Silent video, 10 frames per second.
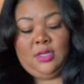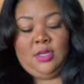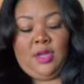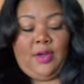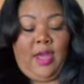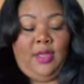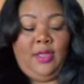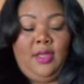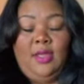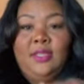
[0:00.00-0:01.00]
Okay,
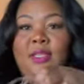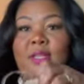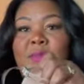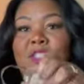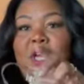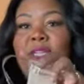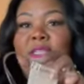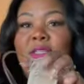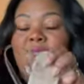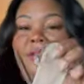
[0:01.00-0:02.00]
so let me try
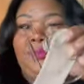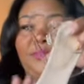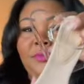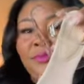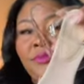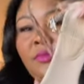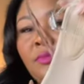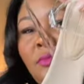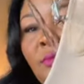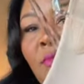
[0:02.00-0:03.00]
these on.
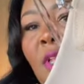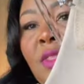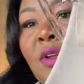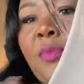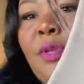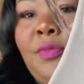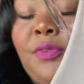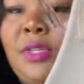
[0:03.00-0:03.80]
They're beautiful.